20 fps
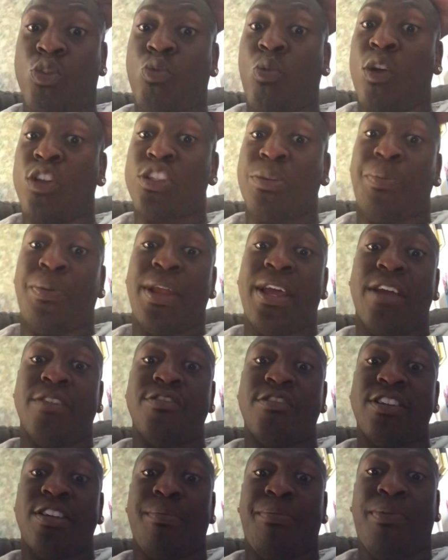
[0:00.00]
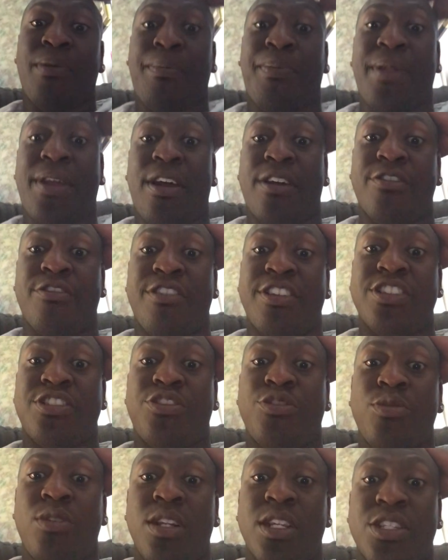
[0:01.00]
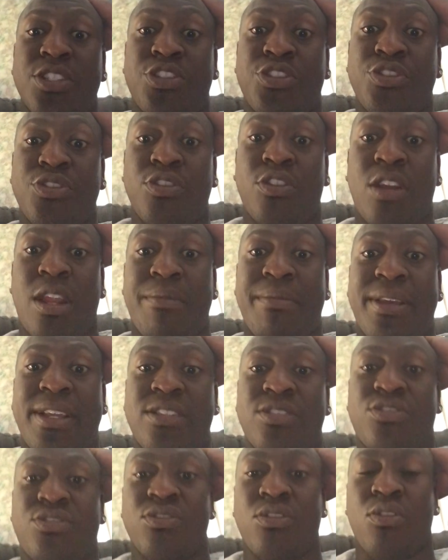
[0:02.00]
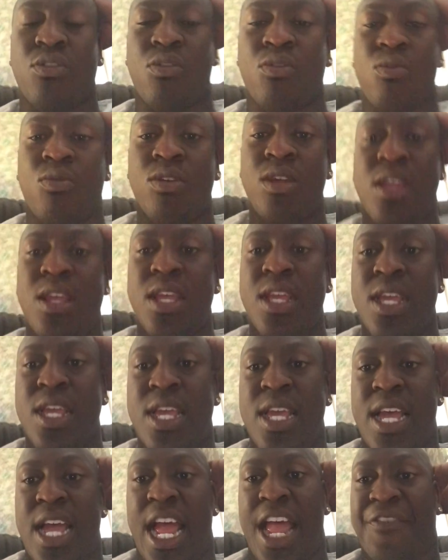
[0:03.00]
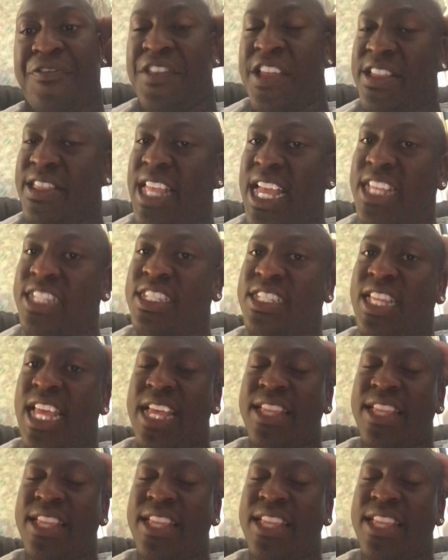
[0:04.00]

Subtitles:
would want to play under his tutelage. You know what I mean? So I think that's